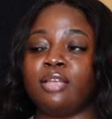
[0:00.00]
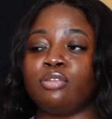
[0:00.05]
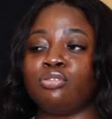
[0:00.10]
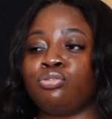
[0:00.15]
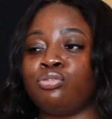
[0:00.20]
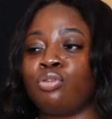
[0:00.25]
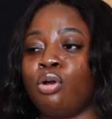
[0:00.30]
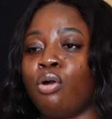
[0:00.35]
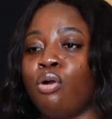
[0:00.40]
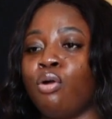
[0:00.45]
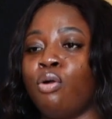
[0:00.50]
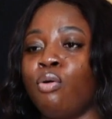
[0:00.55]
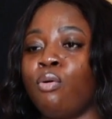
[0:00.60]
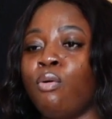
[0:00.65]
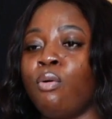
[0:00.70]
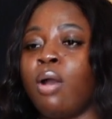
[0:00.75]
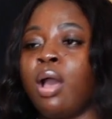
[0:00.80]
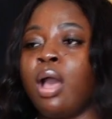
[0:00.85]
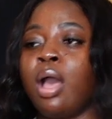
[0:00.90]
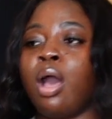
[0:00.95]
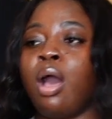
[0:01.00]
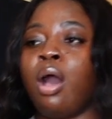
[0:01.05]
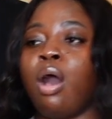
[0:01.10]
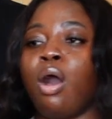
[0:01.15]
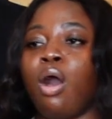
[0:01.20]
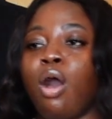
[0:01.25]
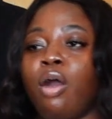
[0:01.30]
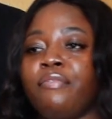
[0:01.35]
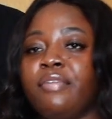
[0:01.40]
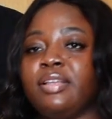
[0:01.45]
So
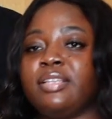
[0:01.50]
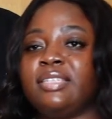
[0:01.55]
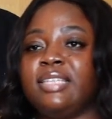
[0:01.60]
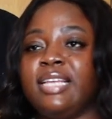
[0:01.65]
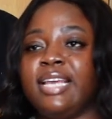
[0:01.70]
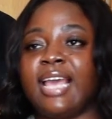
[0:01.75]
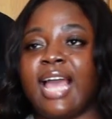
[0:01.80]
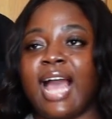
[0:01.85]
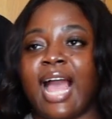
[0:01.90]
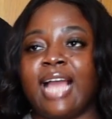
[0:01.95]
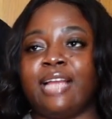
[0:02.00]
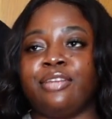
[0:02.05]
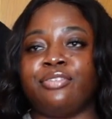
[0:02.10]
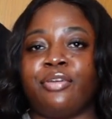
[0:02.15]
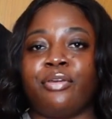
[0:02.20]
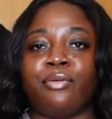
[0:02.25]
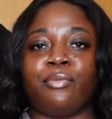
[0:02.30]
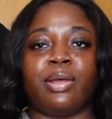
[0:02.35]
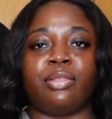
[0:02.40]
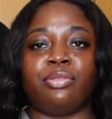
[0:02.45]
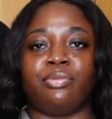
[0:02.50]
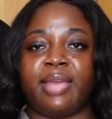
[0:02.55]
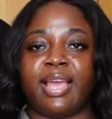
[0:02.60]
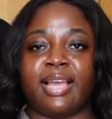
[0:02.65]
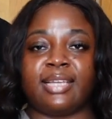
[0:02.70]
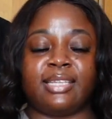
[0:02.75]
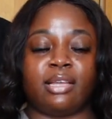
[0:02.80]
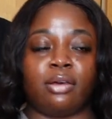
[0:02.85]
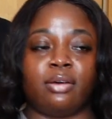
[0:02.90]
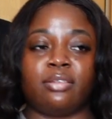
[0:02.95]
obviously I don't wear
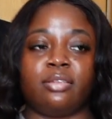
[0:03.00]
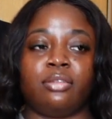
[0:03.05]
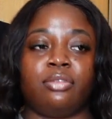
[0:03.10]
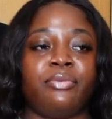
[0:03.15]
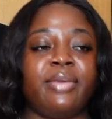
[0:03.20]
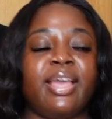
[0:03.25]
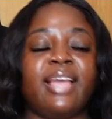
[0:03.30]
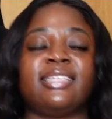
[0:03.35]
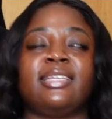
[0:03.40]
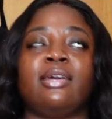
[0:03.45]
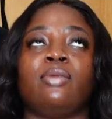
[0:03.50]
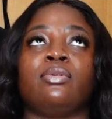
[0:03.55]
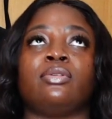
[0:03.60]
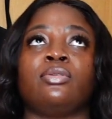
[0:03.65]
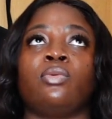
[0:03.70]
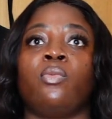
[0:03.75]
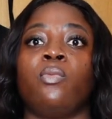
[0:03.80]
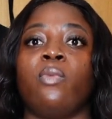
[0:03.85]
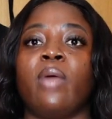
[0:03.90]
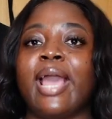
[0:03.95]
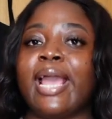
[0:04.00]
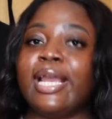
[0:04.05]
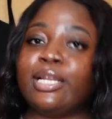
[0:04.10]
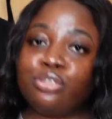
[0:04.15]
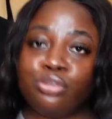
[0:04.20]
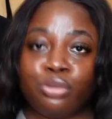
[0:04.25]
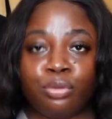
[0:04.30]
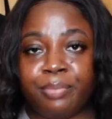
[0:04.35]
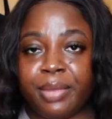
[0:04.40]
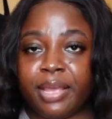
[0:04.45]
3XL because the 3XL was way
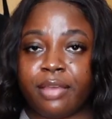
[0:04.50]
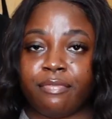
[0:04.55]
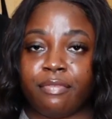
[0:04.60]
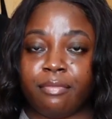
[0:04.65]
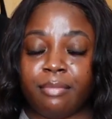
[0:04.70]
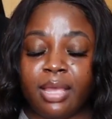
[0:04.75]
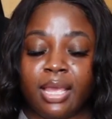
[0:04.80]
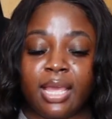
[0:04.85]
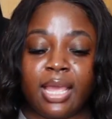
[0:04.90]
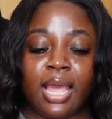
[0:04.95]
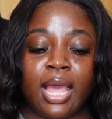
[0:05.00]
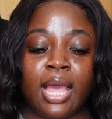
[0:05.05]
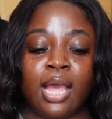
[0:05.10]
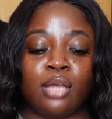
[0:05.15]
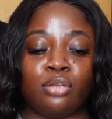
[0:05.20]
too big for me.